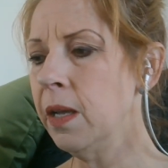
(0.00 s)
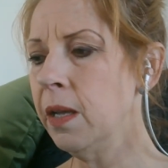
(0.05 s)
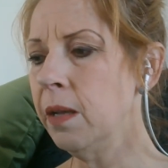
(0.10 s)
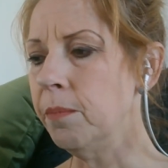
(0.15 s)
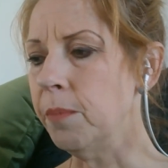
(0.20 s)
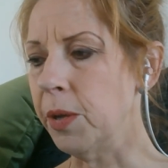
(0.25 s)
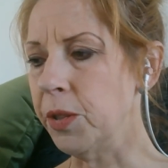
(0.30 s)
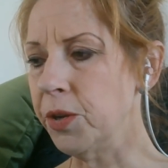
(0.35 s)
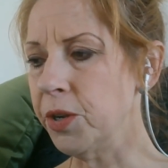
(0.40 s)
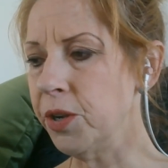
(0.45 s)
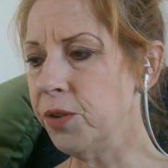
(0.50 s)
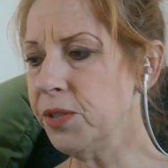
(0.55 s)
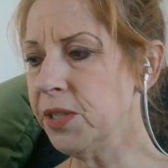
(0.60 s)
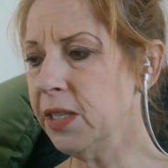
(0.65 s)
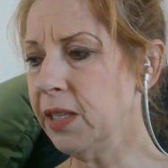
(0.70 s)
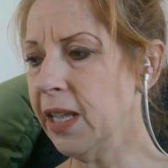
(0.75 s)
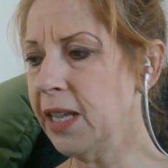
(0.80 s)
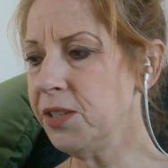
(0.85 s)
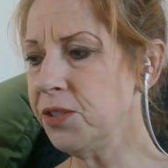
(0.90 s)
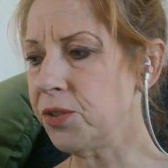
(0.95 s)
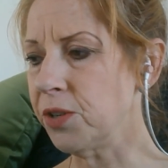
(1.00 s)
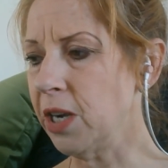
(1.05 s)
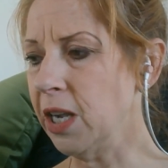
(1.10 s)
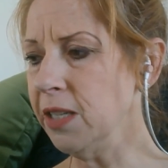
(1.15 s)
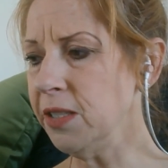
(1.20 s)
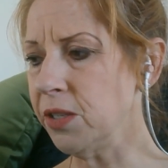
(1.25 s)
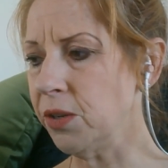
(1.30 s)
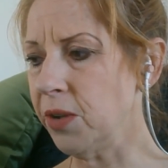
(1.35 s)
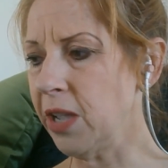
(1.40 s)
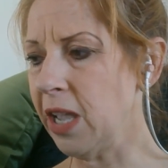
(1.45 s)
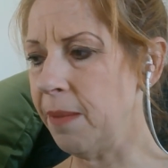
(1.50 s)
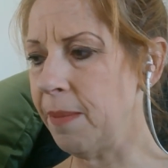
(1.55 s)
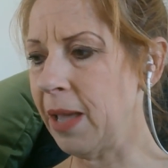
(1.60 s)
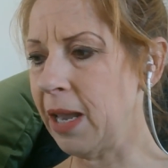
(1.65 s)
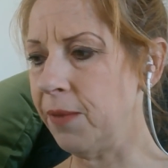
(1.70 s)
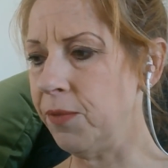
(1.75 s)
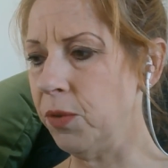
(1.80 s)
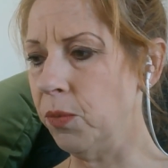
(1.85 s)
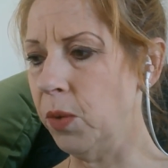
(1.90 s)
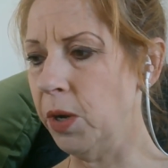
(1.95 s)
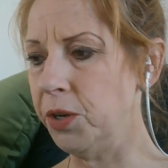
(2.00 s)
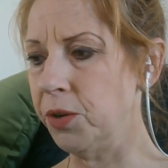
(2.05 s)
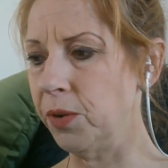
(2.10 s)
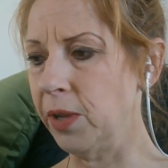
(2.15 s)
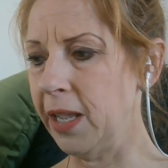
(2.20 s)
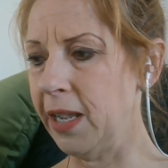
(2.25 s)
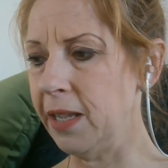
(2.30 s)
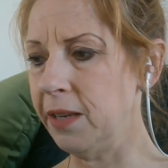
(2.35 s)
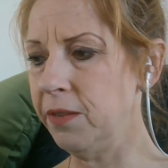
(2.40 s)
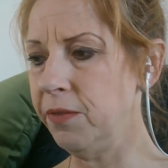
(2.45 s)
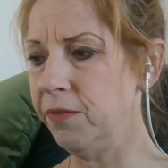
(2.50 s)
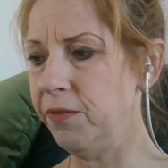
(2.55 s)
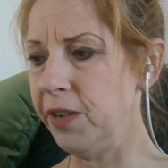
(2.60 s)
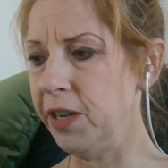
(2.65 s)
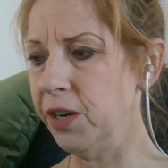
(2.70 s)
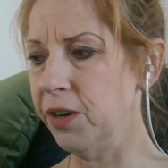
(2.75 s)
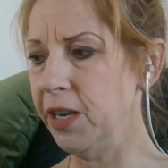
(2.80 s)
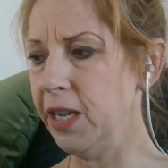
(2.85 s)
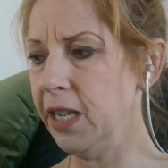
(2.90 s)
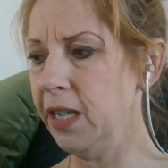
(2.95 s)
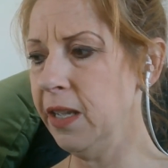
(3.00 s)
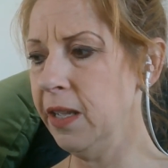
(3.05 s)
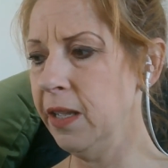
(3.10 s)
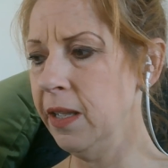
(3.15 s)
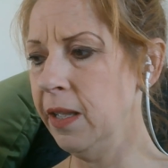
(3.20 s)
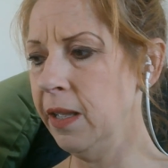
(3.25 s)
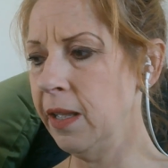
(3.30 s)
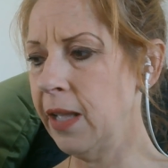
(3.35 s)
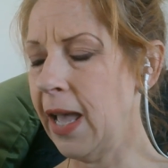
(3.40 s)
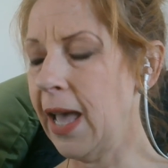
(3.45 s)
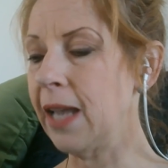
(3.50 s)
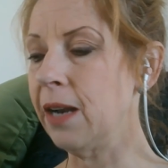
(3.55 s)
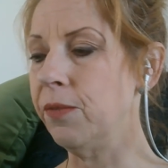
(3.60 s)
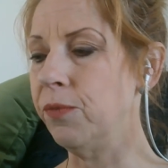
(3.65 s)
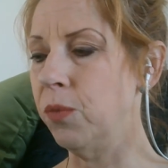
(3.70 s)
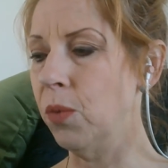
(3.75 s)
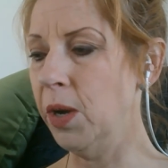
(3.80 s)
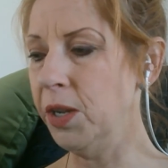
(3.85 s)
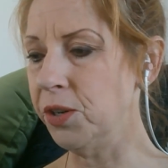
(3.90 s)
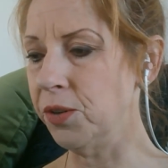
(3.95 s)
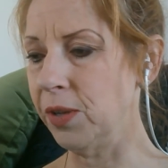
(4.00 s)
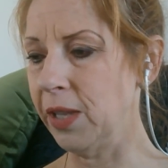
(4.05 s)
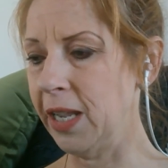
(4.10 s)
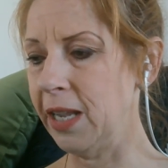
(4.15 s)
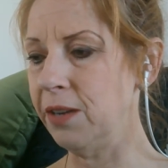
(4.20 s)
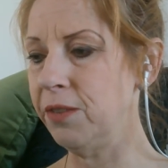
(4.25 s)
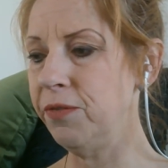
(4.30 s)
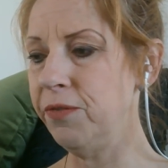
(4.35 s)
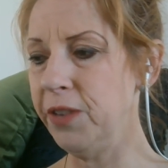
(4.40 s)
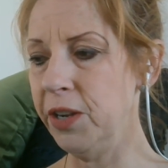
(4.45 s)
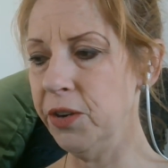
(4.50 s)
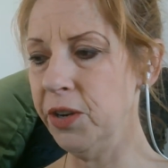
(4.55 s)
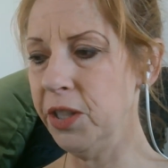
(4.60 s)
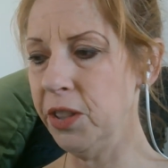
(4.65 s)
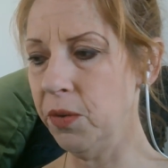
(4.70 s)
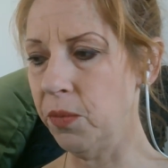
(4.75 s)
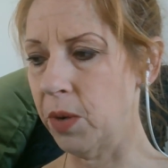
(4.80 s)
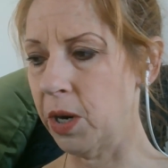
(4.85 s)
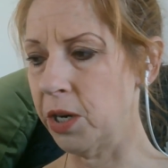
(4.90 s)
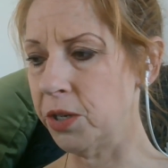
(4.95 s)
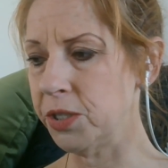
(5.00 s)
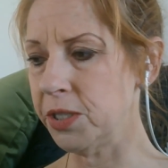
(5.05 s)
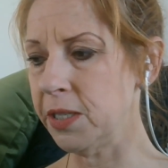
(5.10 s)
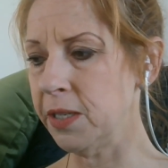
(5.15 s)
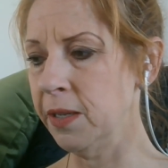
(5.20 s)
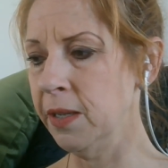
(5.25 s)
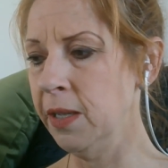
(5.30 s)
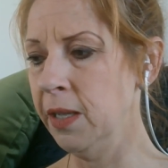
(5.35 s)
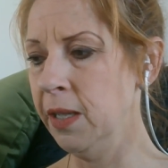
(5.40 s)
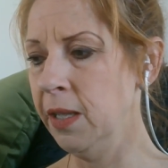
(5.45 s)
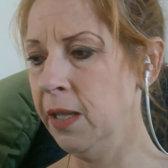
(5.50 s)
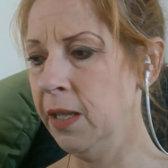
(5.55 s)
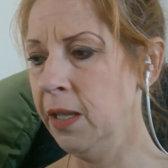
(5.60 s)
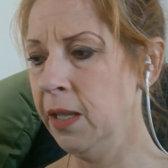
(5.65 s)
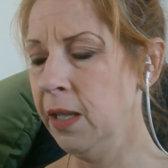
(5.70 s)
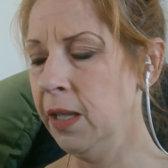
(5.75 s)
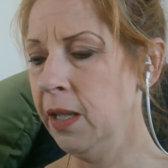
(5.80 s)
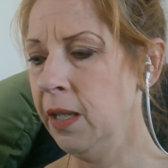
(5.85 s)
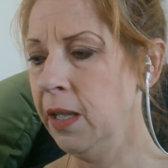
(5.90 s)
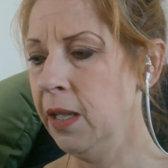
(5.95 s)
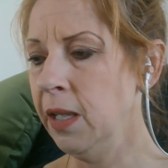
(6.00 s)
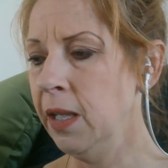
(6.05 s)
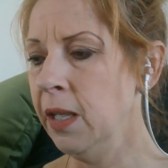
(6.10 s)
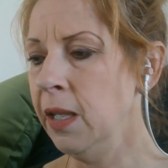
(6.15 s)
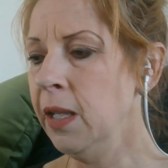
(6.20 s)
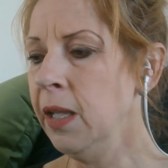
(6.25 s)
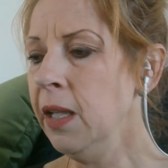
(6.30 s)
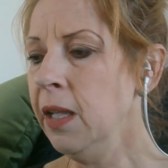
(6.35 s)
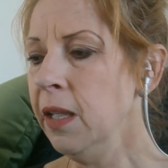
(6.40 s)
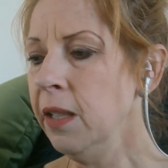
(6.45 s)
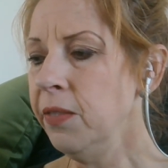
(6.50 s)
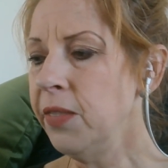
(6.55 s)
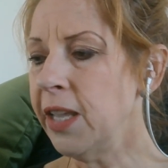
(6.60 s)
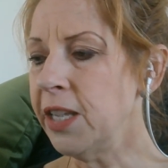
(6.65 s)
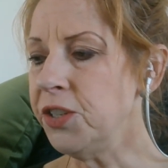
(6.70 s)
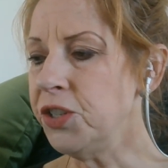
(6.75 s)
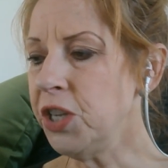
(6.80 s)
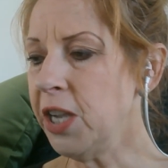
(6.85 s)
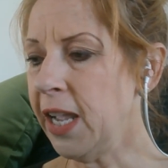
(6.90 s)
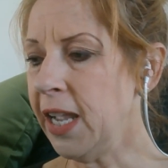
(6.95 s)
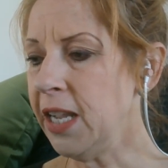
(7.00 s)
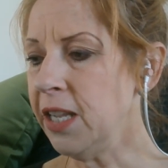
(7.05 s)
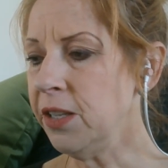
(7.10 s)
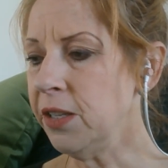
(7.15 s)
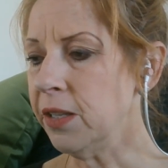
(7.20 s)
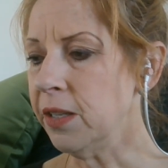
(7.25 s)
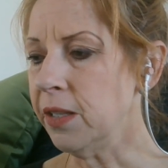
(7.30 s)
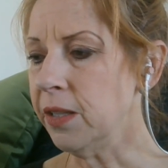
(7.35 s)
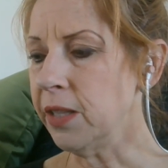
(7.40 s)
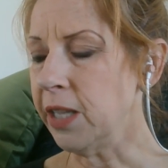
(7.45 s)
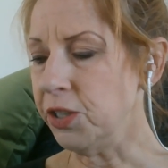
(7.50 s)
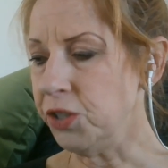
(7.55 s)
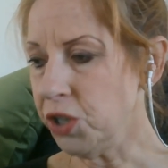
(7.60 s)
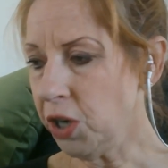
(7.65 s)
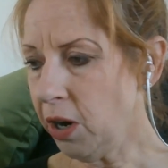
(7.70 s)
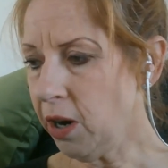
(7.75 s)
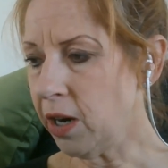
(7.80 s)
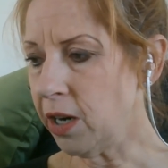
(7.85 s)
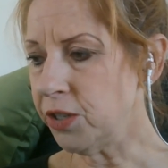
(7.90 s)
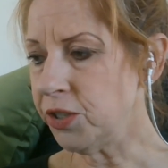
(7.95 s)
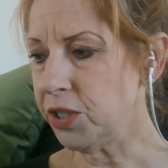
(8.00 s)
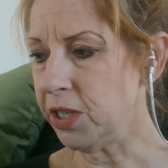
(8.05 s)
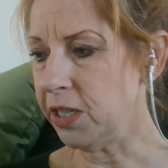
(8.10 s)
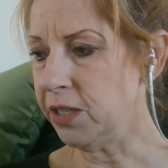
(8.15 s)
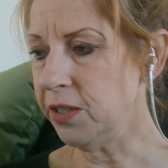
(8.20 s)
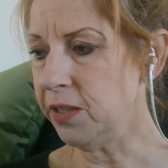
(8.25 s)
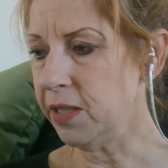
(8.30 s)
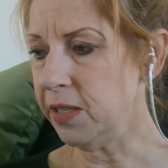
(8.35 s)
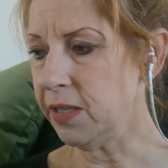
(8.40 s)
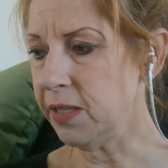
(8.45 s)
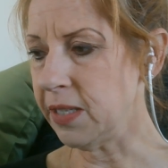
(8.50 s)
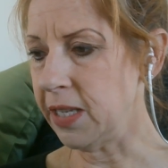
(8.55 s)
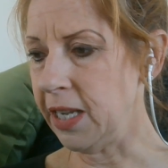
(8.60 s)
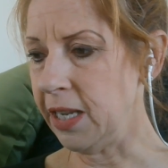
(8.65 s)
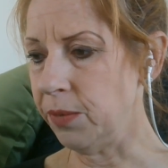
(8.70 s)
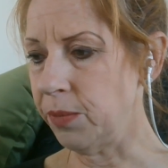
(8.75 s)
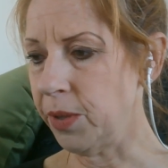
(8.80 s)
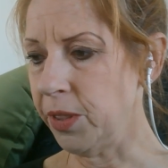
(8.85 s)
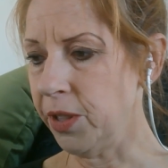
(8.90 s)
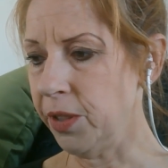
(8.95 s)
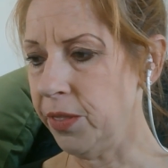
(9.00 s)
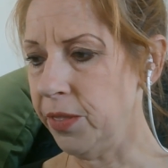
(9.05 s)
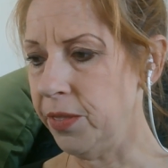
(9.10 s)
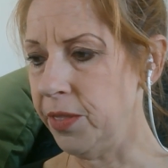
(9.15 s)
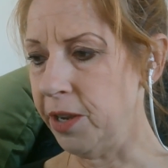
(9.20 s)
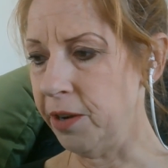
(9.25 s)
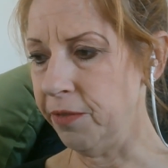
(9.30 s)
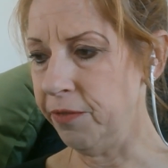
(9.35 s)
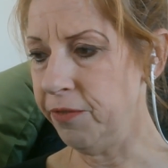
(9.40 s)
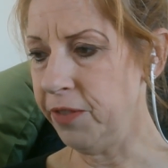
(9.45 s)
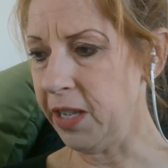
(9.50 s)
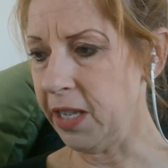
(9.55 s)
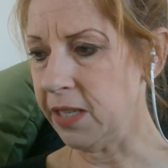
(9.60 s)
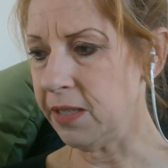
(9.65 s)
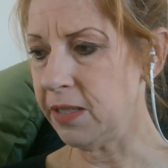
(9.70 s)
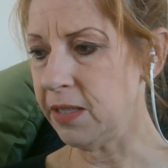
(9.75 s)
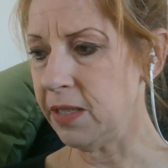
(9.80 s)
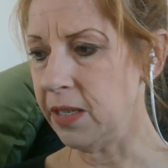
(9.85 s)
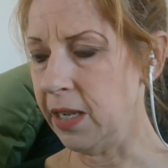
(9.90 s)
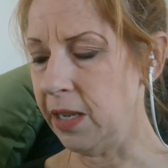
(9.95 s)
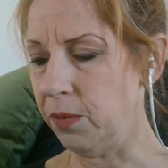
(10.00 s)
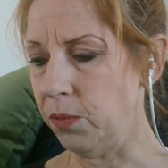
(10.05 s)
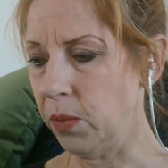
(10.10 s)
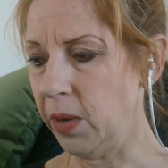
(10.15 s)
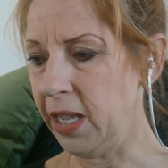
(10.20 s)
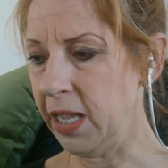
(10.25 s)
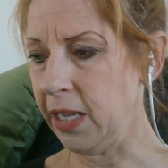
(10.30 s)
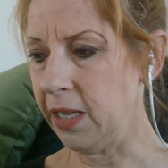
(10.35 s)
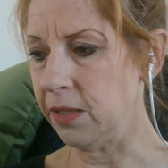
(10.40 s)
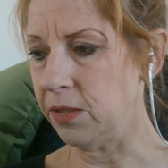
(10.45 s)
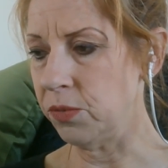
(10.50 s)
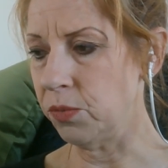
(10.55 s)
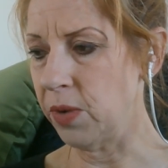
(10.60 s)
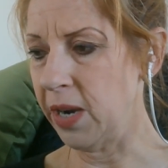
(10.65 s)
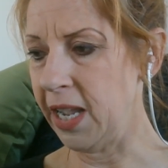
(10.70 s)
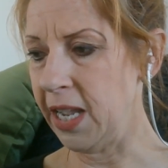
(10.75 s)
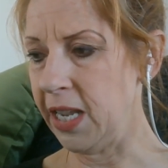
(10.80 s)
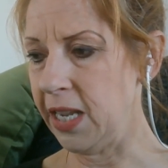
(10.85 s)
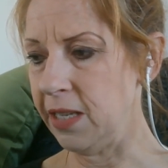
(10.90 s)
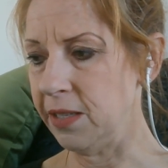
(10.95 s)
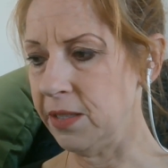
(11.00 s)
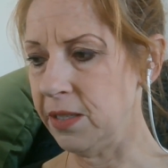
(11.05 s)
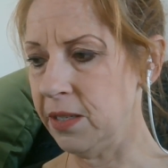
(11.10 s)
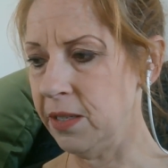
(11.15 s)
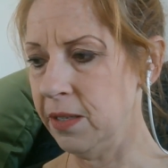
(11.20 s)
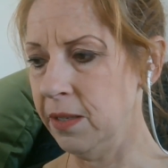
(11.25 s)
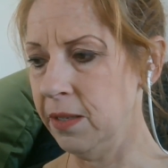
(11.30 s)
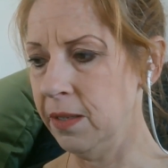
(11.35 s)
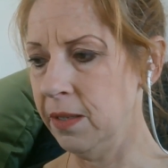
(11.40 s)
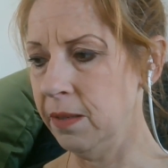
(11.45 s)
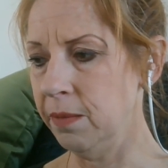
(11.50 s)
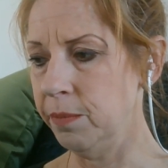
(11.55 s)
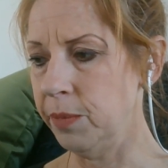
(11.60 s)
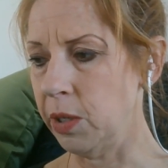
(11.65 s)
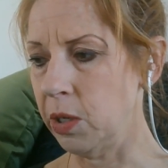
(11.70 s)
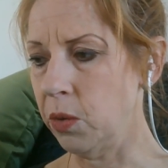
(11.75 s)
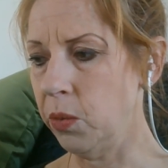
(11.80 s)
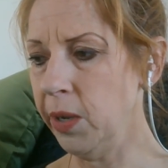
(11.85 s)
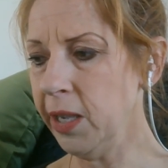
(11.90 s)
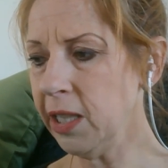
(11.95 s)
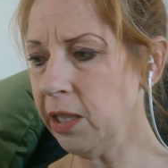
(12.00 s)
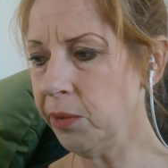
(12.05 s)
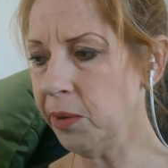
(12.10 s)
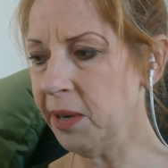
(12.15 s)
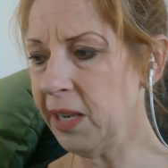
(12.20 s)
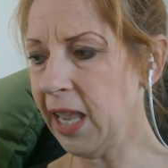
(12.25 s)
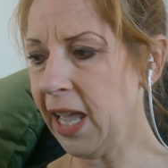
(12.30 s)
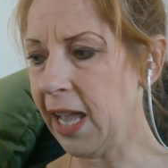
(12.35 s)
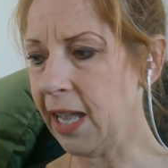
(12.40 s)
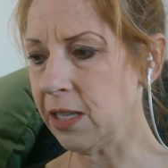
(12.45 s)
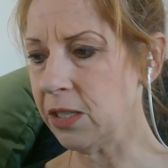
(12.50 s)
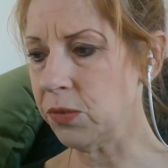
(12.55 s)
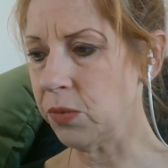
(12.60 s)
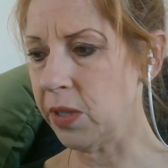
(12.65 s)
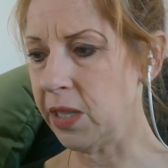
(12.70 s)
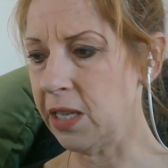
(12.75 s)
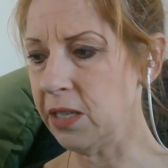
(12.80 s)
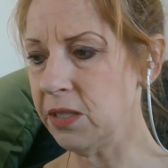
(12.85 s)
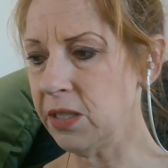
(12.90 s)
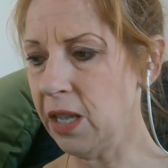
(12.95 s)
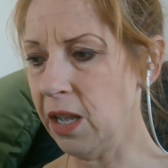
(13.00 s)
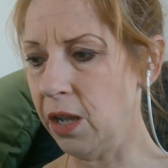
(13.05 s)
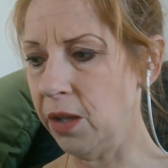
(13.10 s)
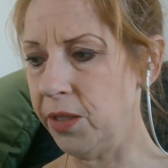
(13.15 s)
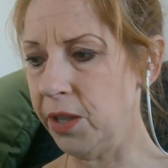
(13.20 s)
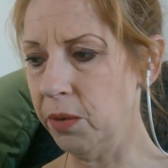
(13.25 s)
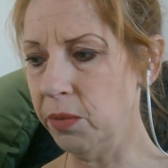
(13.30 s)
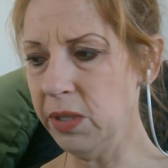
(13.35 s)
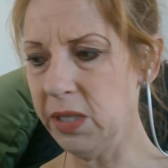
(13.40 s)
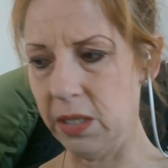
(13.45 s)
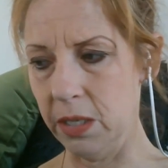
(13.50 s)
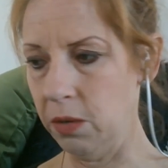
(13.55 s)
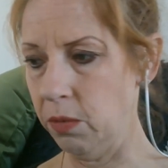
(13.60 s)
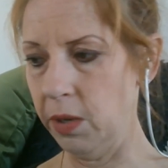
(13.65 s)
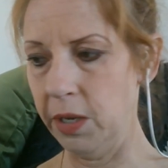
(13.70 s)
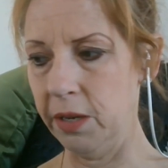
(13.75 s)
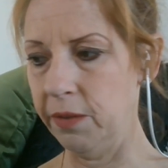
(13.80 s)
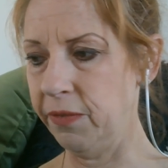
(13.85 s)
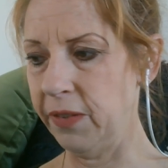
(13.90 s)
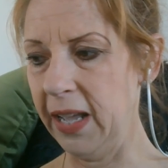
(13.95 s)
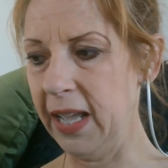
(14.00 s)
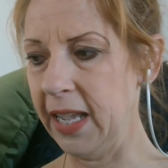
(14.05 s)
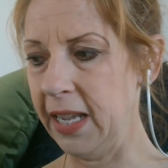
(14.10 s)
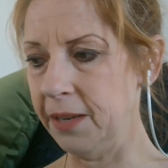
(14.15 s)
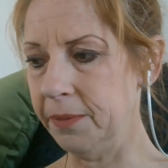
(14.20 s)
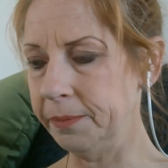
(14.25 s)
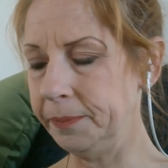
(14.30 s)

Mother Goose and Lester also came out of Wonderland, fearing the worst. They charged into the scene with their fists and wings raised, but quickly relaxed when they saw there was no one to fight.